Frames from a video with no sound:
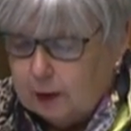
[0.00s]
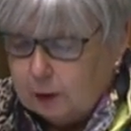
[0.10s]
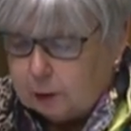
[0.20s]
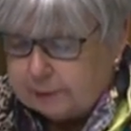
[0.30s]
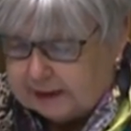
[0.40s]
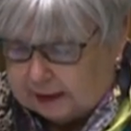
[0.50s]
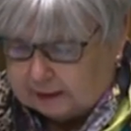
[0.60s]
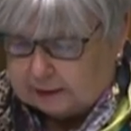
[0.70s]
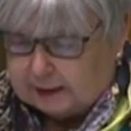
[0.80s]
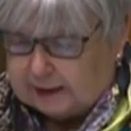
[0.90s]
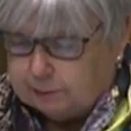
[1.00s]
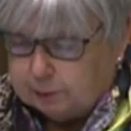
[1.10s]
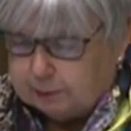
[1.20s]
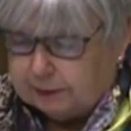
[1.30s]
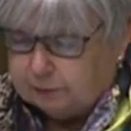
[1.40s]
to protect
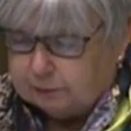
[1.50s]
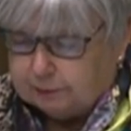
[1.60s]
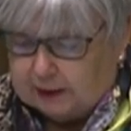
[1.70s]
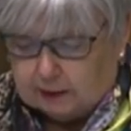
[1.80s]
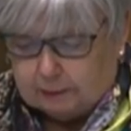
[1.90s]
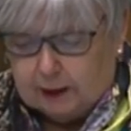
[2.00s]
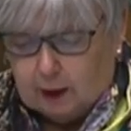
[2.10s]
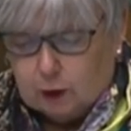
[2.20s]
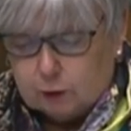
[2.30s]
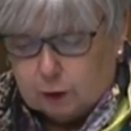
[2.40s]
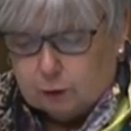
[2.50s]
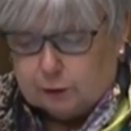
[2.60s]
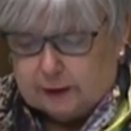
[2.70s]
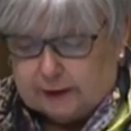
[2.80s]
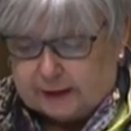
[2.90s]
disabled people from harm due to